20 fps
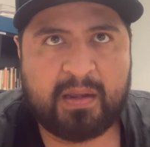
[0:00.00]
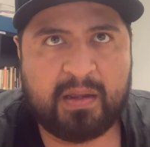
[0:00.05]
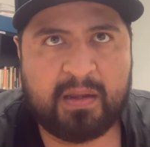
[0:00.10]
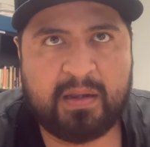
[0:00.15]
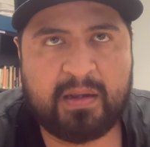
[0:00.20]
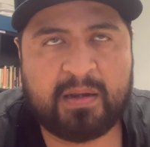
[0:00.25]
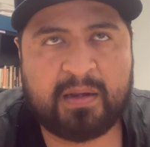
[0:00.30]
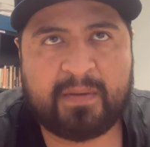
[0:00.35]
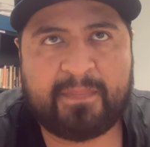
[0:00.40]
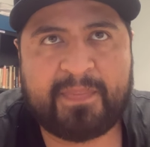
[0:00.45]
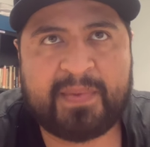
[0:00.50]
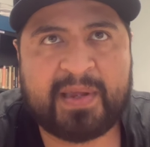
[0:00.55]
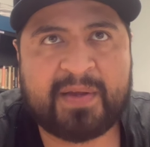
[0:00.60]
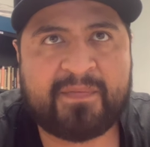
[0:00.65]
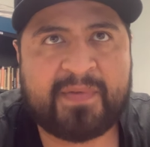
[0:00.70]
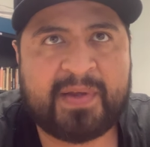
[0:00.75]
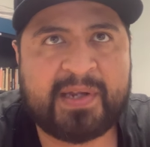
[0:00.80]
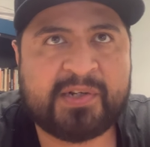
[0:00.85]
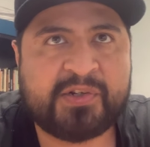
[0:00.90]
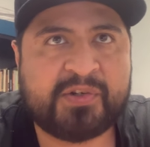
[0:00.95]
The
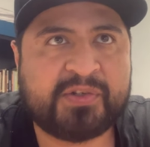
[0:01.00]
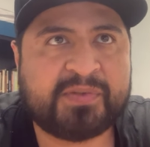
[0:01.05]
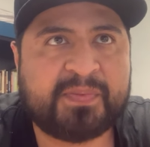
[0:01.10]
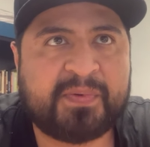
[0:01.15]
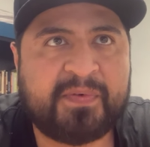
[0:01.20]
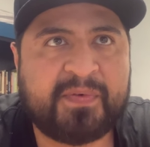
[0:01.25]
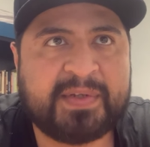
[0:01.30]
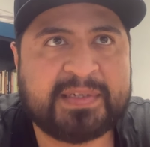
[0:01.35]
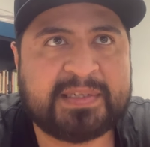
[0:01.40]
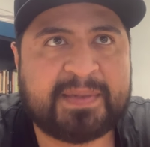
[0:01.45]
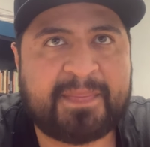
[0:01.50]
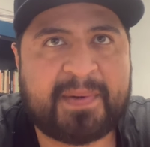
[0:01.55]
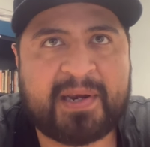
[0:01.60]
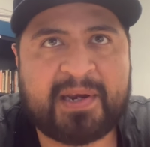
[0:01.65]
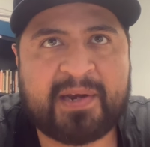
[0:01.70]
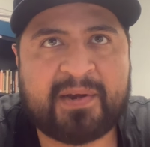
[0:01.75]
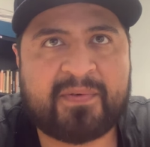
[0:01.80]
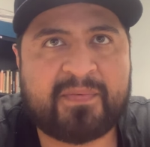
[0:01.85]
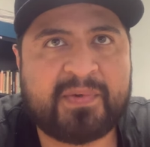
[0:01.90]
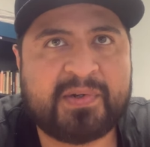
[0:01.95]
Avengers movies,
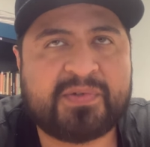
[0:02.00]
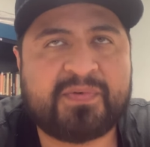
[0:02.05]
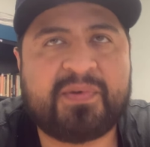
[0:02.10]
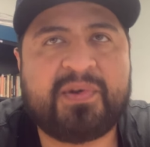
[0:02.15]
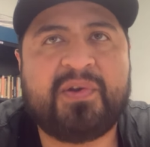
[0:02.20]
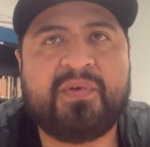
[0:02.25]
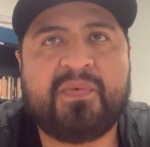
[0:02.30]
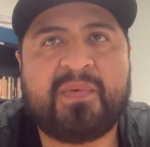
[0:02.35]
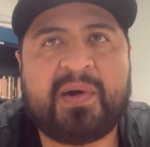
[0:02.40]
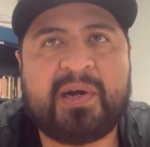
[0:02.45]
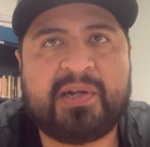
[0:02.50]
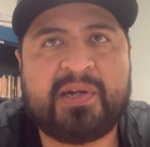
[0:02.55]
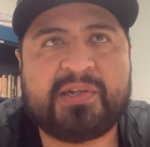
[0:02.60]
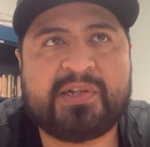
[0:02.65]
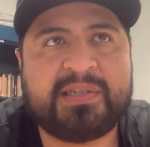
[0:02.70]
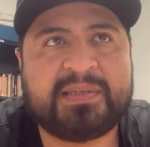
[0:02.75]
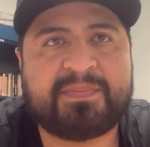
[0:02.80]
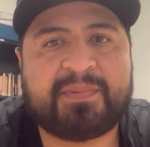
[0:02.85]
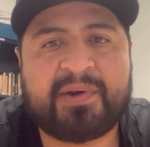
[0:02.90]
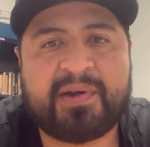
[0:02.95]
depending on which one you
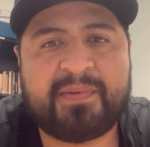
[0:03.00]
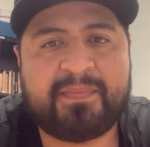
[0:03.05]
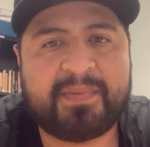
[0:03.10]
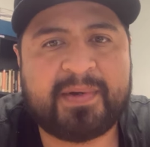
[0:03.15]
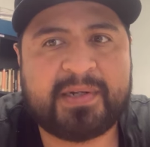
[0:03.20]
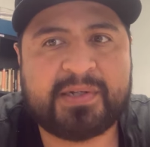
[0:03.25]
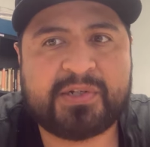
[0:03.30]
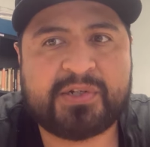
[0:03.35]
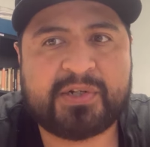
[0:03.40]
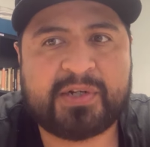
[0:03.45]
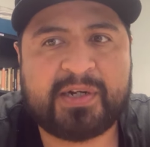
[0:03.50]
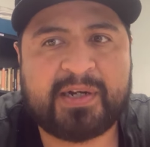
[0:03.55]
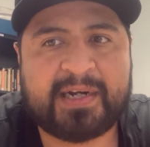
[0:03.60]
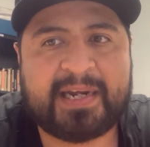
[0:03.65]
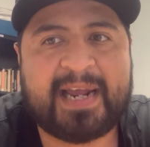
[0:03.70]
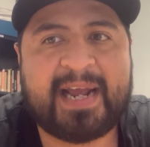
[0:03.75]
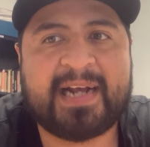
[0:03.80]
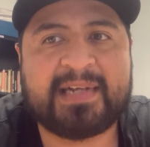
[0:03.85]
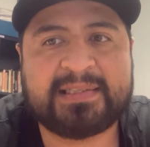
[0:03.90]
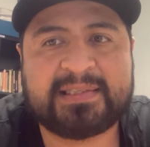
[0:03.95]
watch, is pretty much a
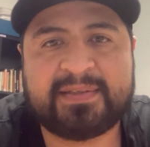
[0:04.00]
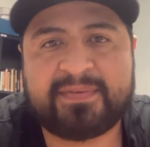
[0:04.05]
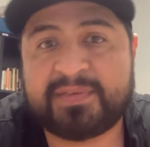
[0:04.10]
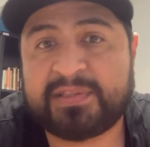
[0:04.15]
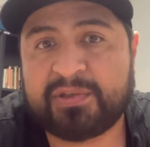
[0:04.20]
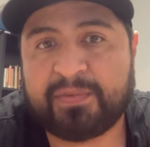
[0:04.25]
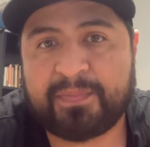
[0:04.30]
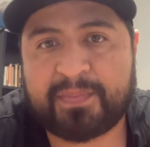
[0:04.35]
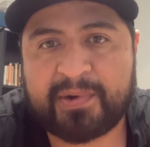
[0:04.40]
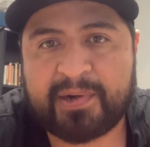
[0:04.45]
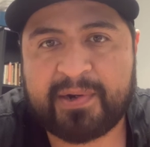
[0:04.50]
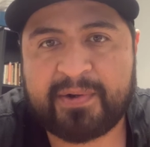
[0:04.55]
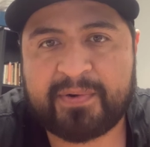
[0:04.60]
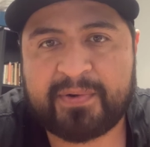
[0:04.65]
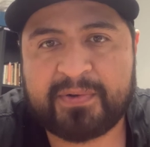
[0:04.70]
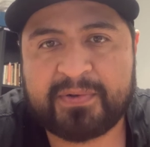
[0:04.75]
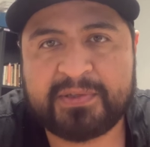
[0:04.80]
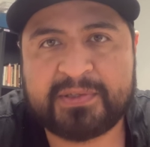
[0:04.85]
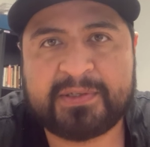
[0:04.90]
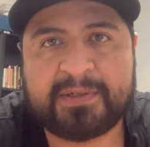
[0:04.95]
cast of
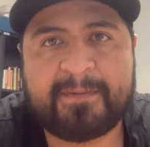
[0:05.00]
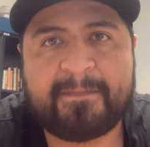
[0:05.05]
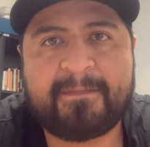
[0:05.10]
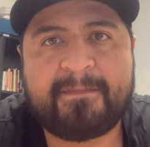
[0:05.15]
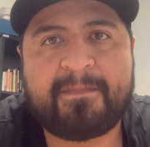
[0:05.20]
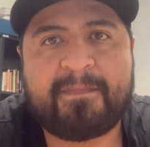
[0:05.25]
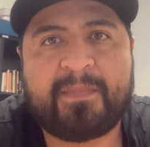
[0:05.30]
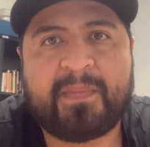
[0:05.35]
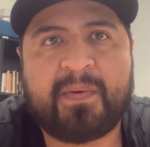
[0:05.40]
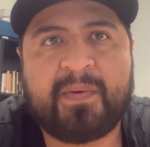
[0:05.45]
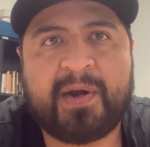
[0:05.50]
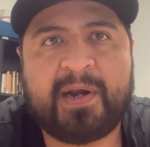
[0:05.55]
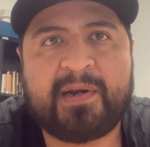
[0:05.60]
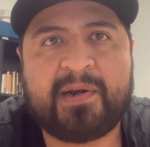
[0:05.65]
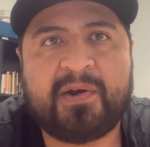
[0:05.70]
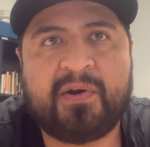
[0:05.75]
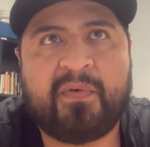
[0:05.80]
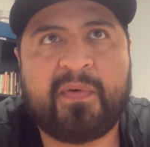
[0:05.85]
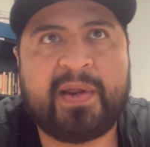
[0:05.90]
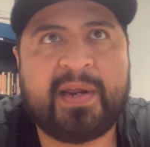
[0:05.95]
superheroes.
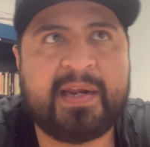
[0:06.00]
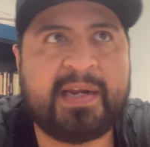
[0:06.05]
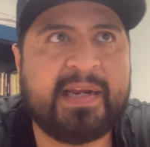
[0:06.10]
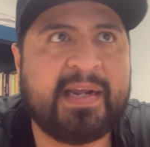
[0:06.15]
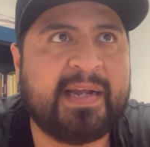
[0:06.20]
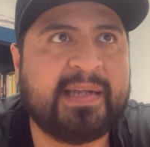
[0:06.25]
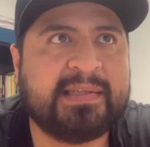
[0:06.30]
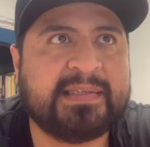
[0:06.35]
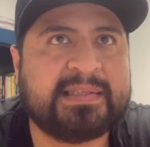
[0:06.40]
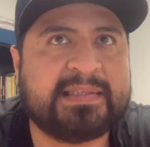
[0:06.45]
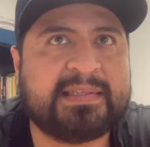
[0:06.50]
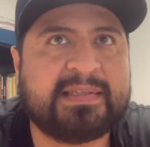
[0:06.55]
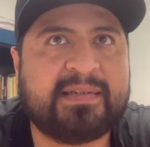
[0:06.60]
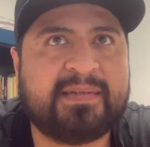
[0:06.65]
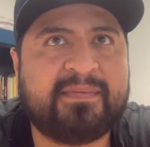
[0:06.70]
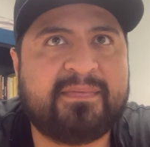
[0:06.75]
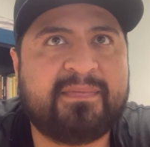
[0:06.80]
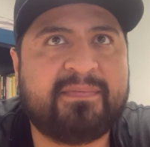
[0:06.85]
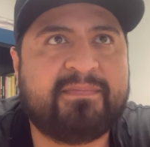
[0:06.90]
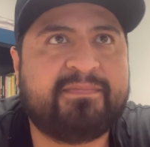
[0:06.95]
right? Going against
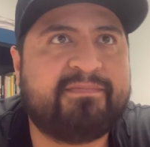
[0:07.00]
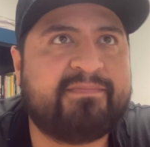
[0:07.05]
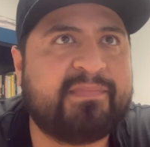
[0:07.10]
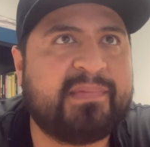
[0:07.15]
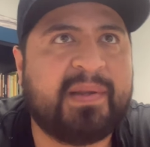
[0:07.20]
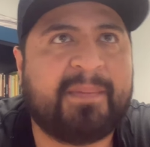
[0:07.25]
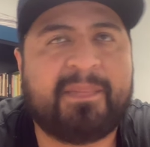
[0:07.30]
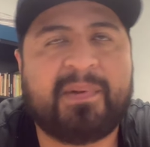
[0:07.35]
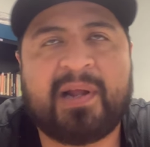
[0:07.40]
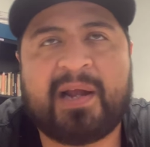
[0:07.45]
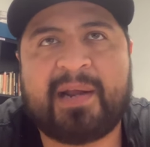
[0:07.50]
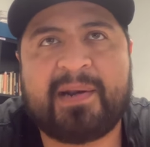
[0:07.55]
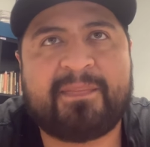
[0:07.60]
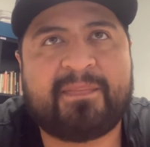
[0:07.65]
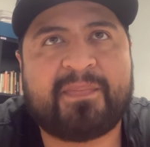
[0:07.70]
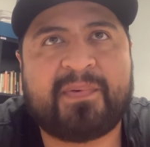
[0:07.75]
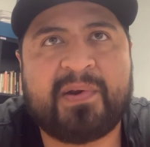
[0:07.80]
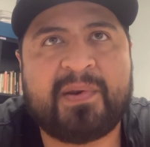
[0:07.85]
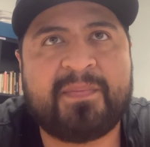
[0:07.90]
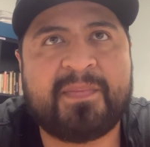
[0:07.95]
the plot
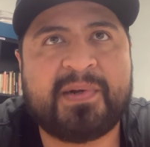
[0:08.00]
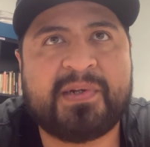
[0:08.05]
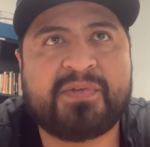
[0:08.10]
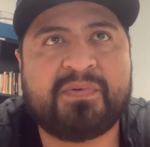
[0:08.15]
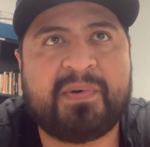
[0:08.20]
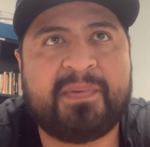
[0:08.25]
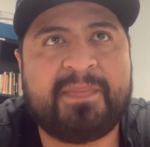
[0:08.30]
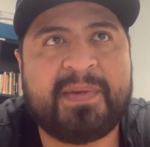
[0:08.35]
pretty much would